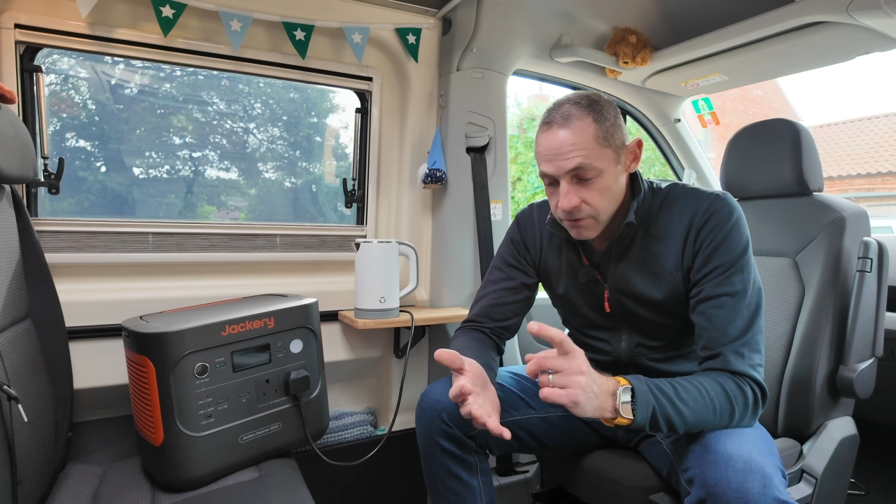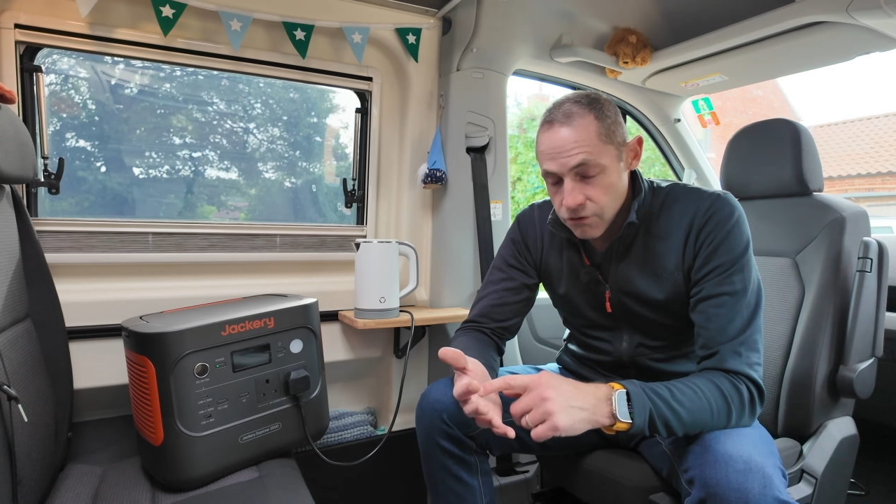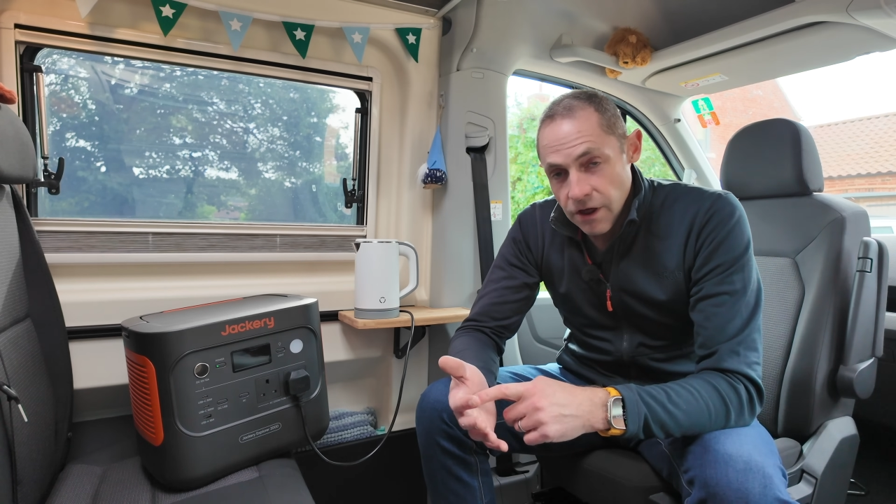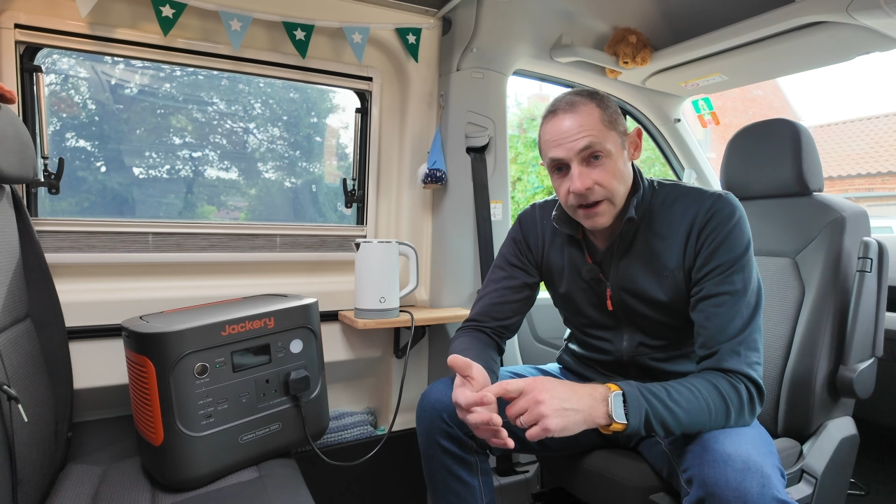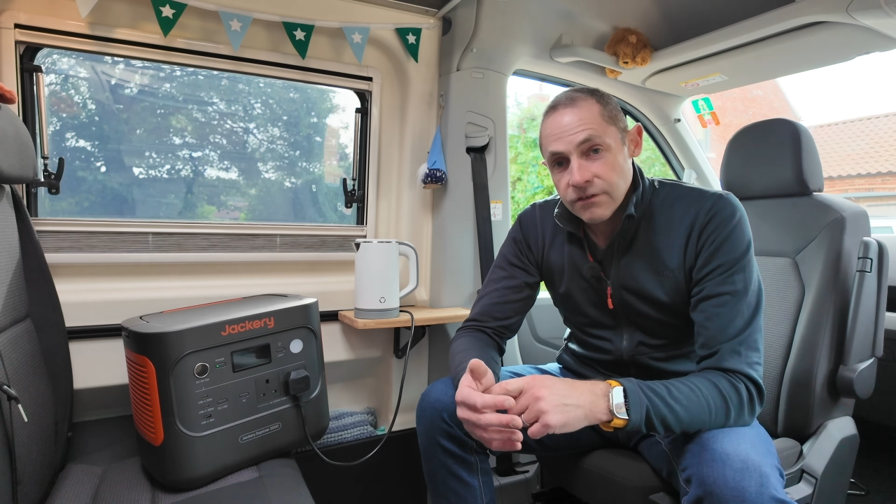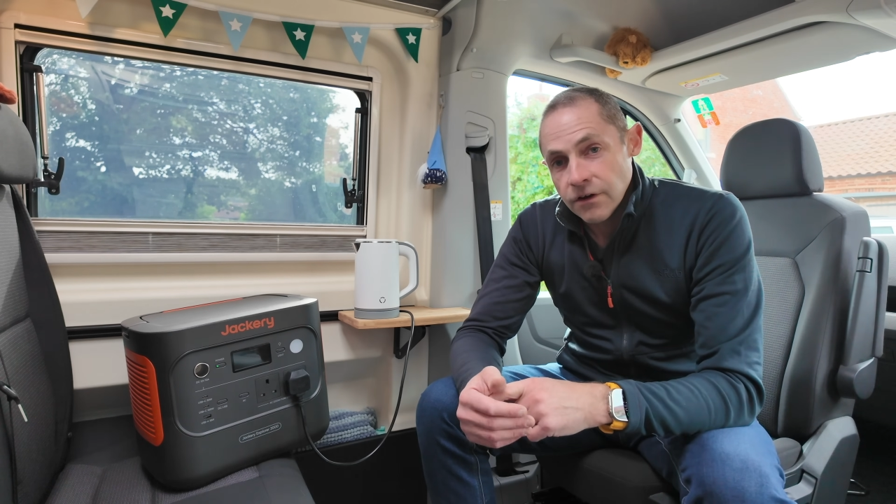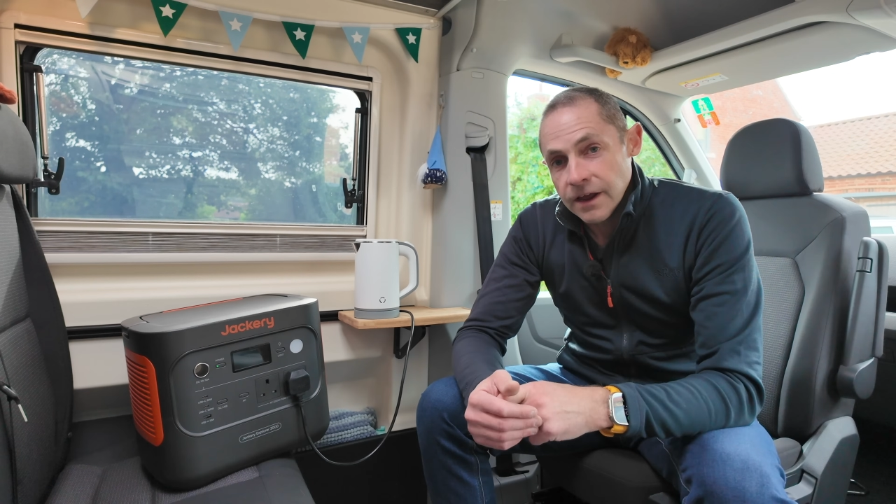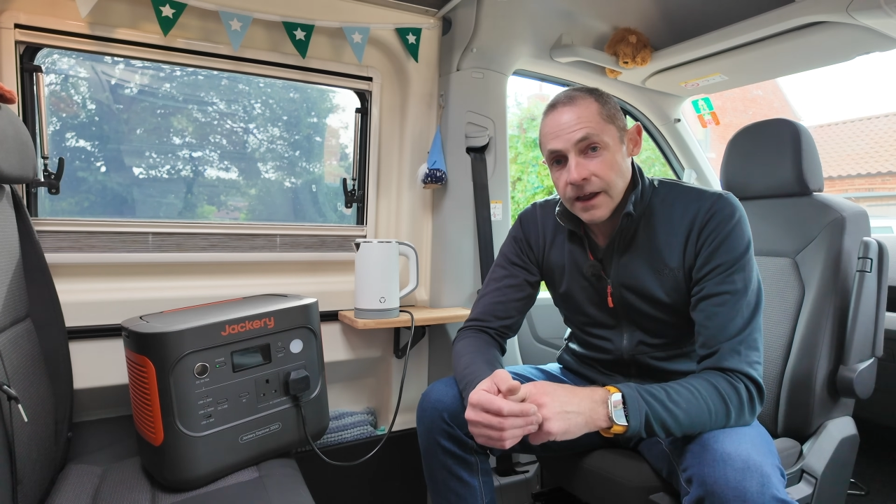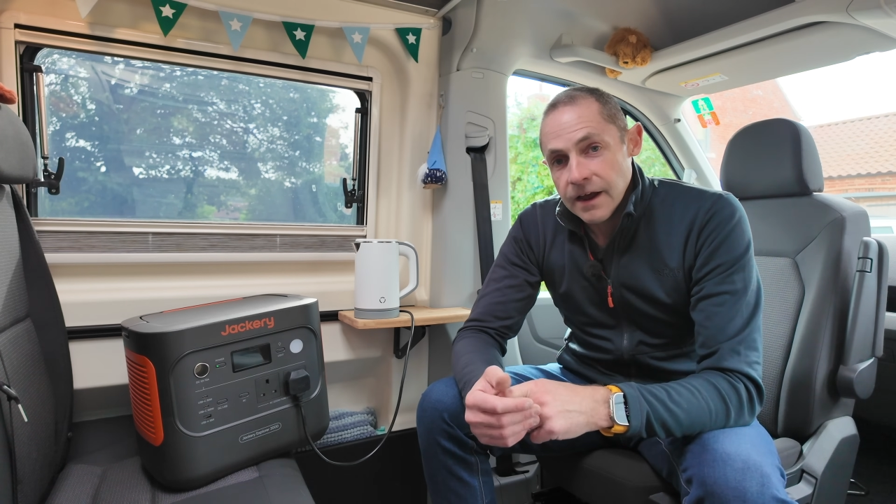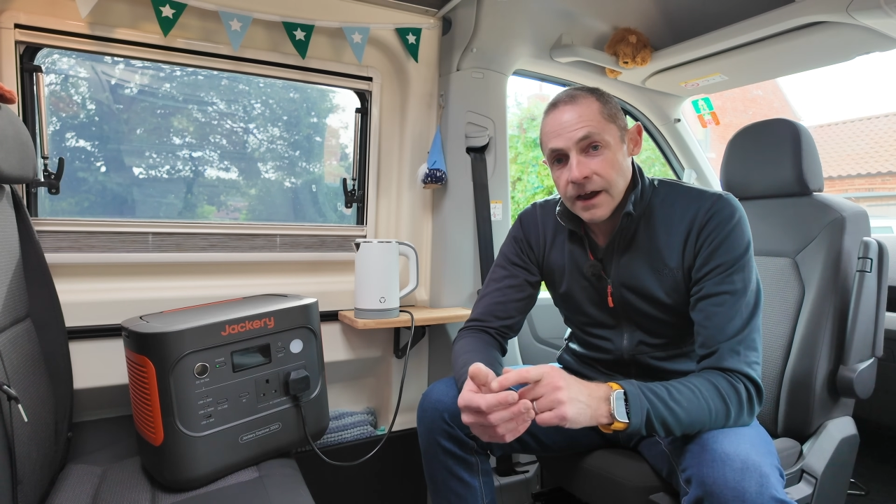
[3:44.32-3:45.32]
checked on
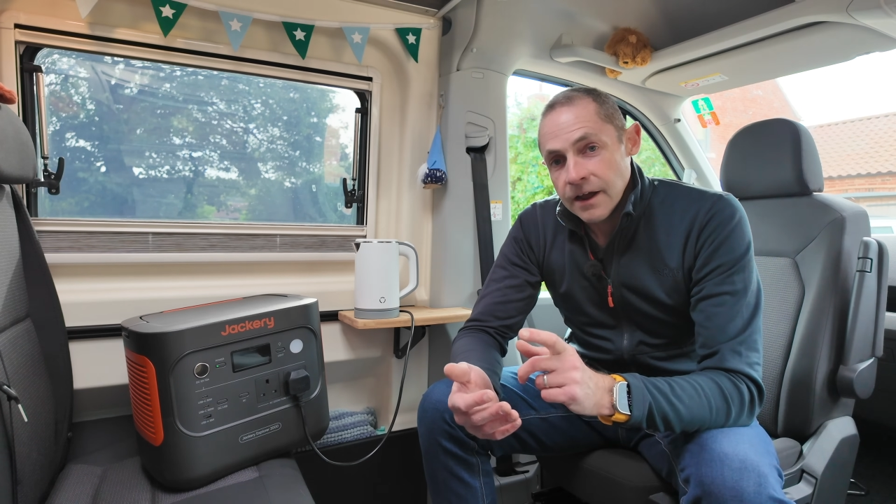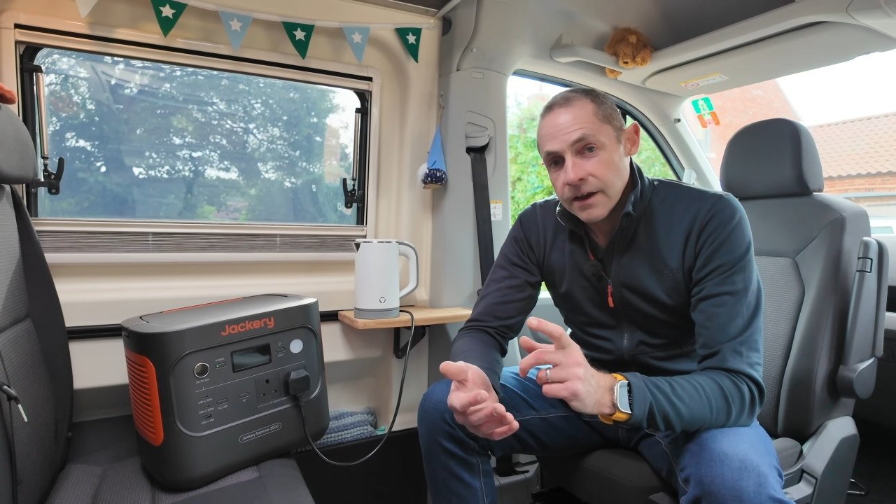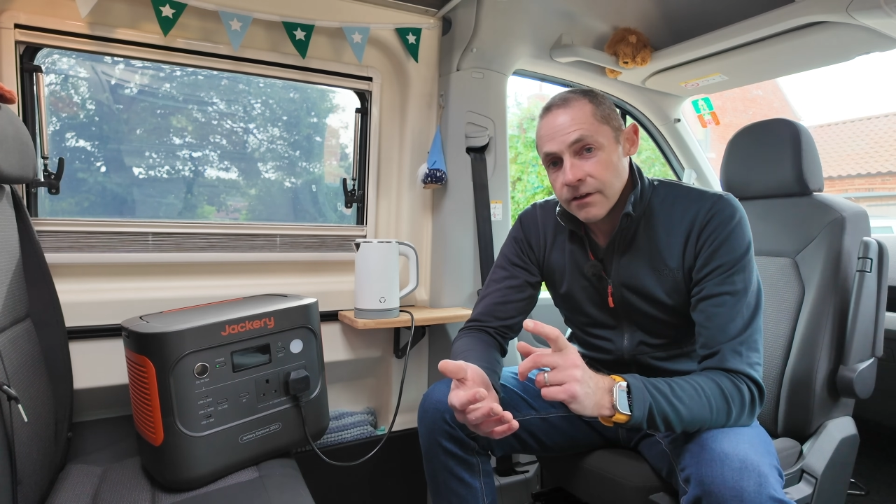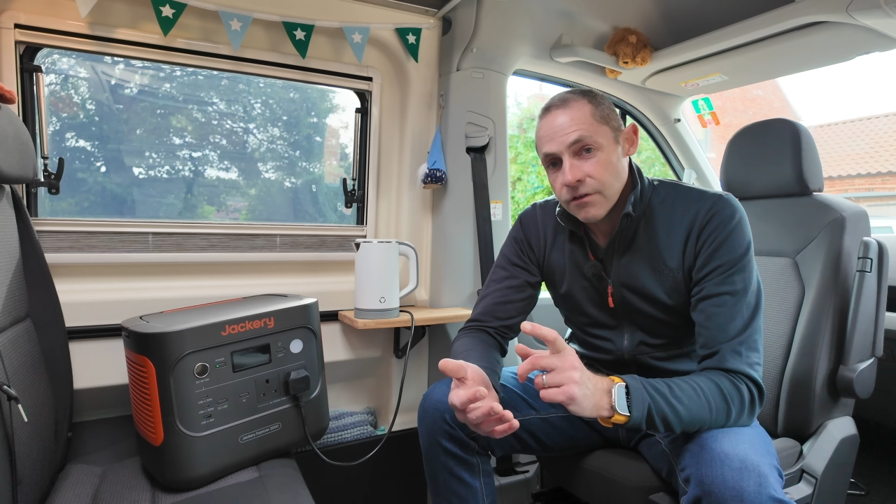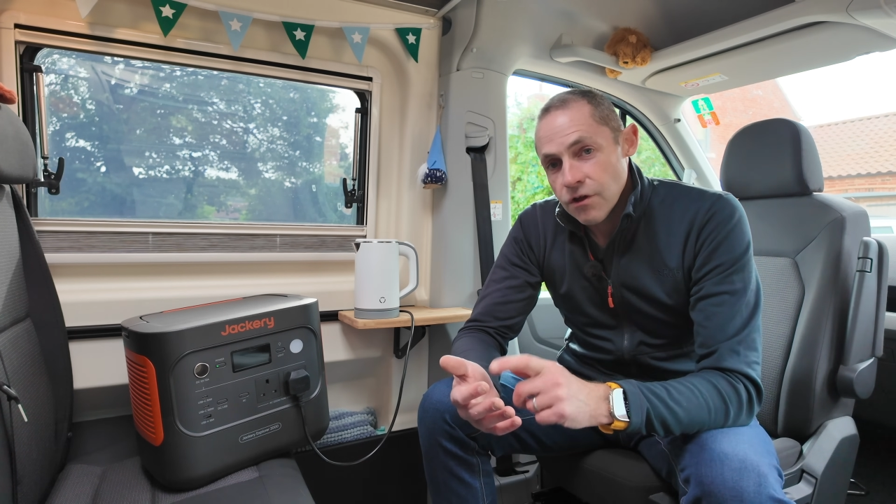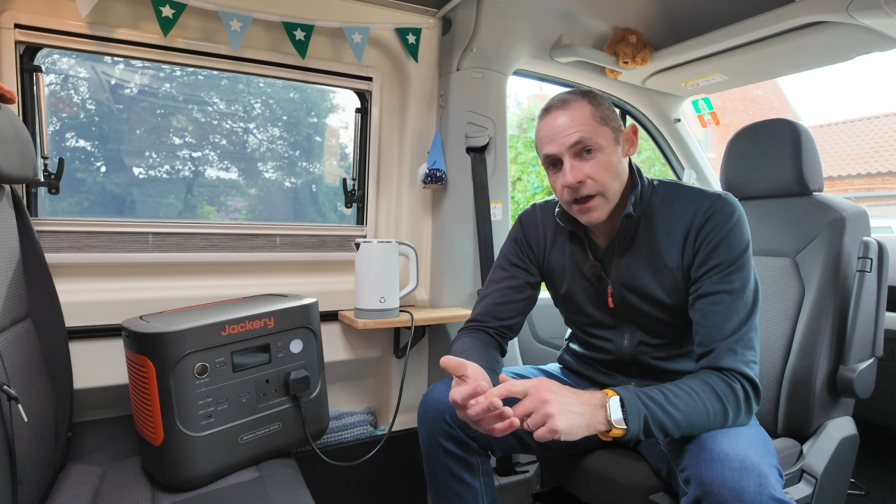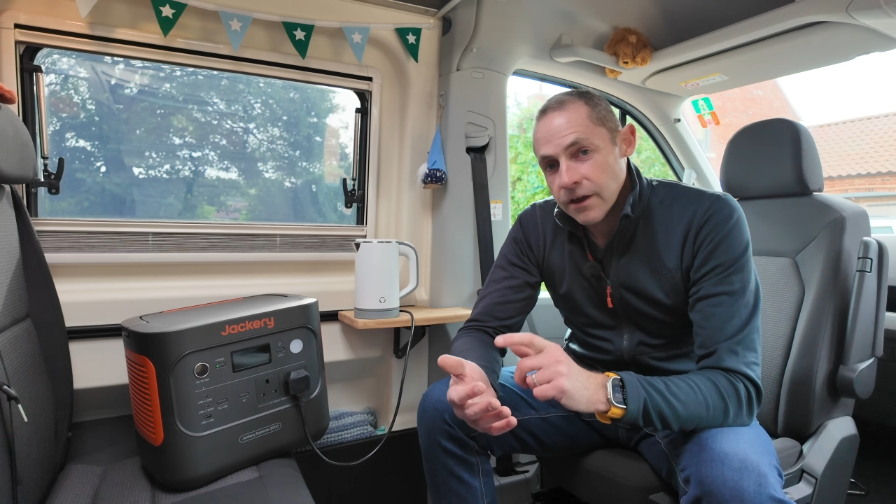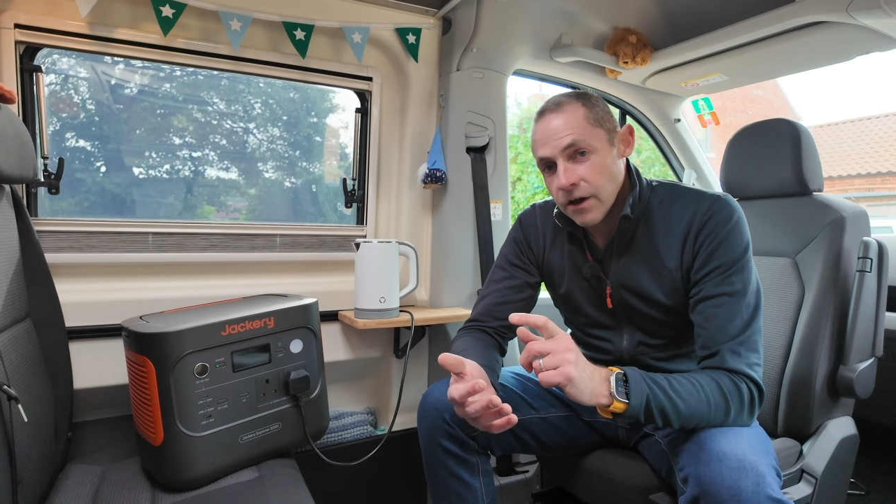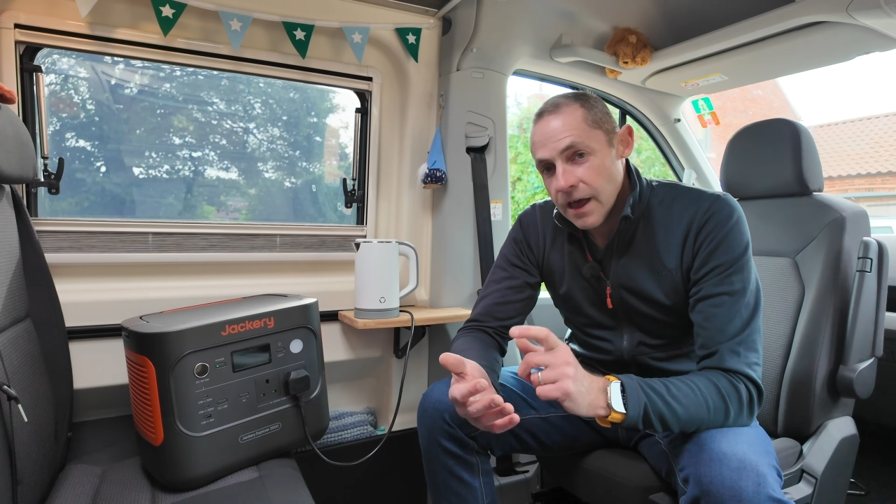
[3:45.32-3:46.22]
it, and I could check at